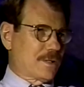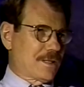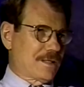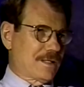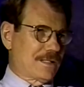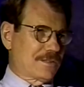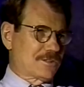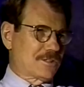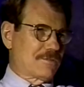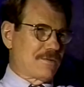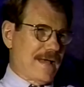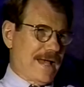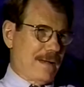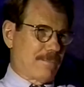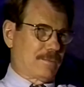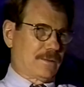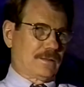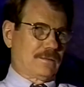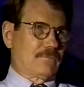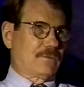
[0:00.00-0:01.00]
things have
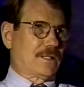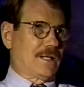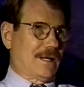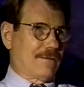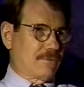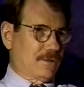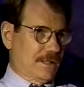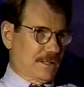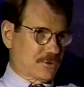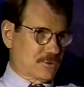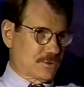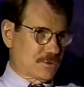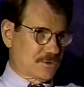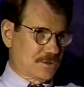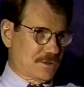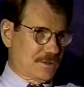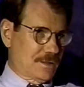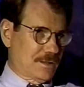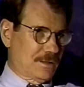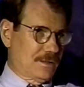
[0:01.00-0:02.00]
happened. We have
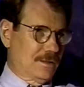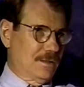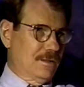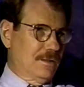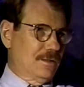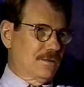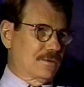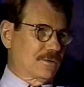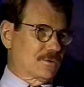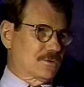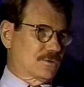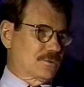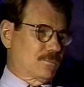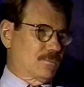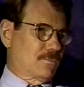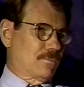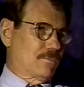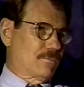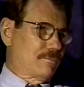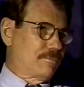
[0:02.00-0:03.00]
electricity, there's
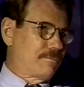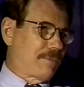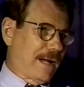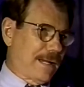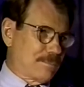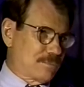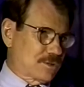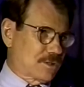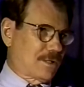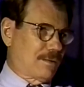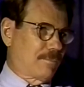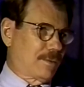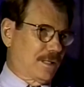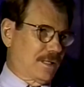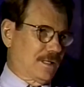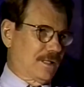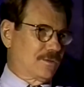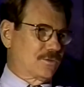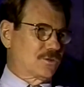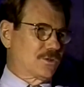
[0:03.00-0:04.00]
some pipes coming
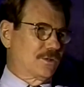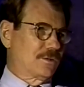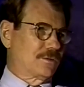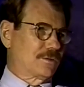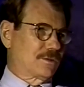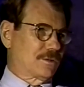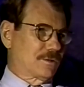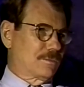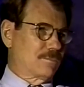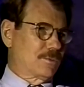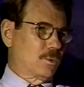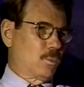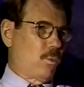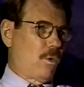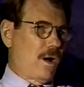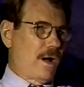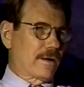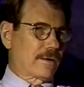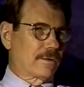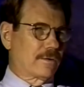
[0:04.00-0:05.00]
in so that there can be
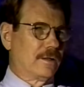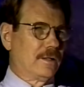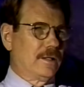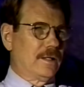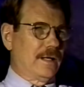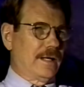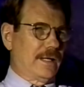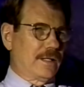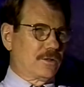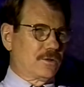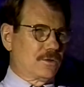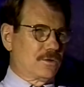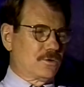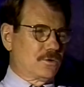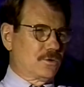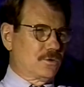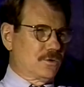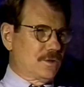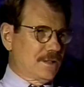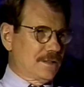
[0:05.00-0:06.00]
water. And
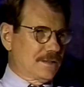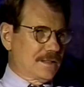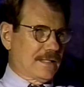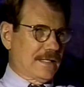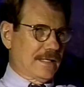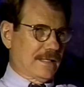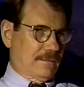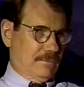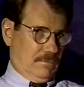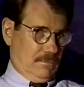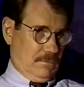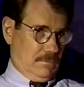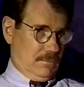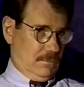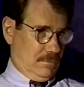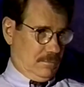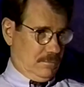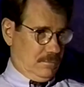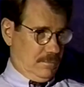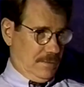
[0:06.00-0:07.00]
you need to get
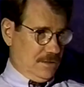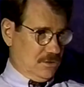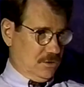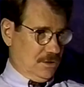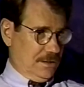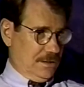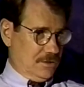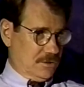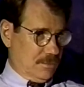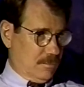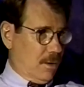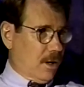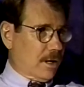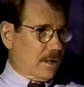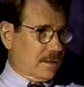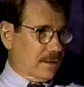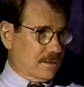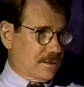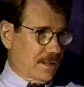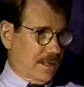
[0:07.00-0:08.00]
basically some
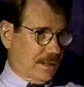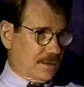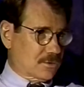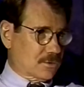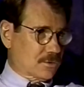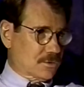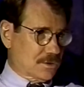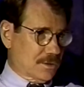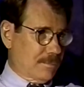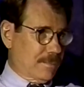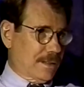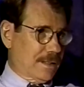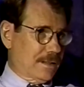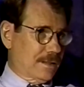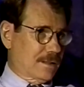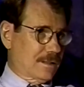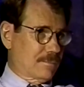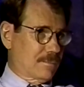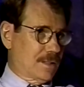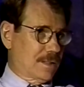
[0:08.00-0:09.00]
architects or somebody
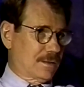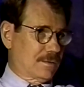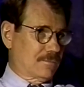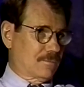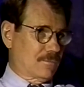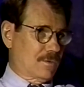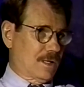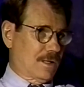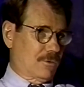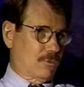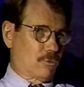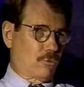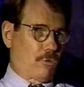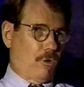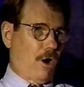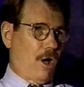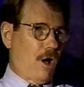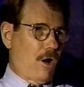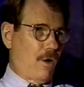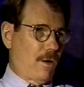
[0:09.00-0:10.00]
to come in and
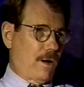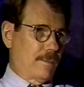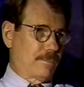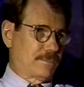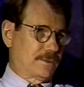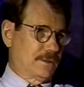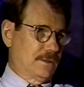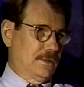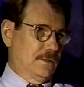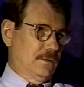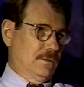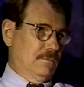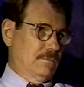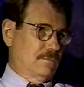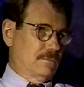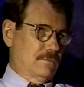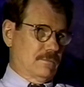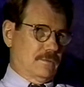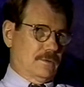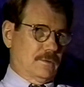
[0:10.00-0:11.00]
draw up
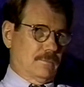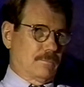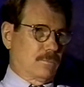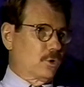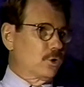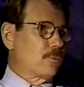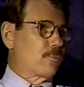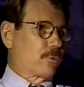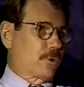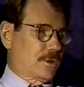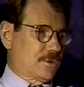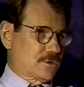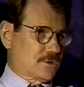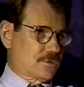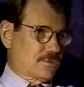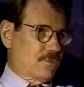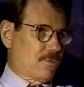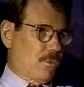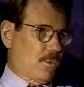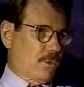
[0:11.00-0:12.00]
the blueprints
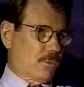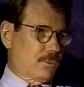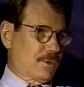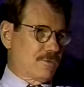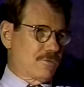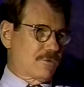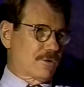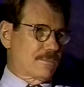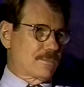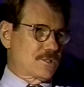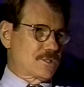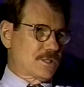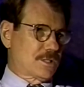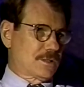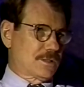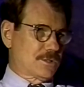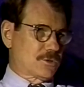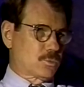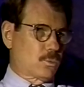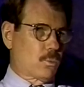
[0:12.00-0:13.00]
for refurbishing
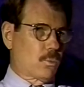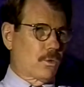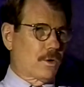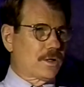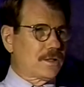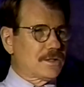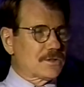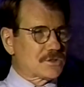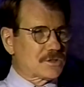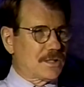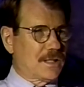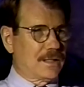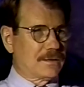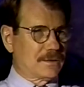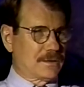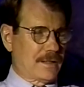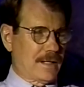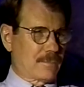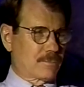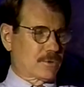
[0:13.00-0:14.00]
this. Where do you stand
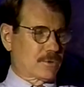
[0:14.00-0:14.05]
in that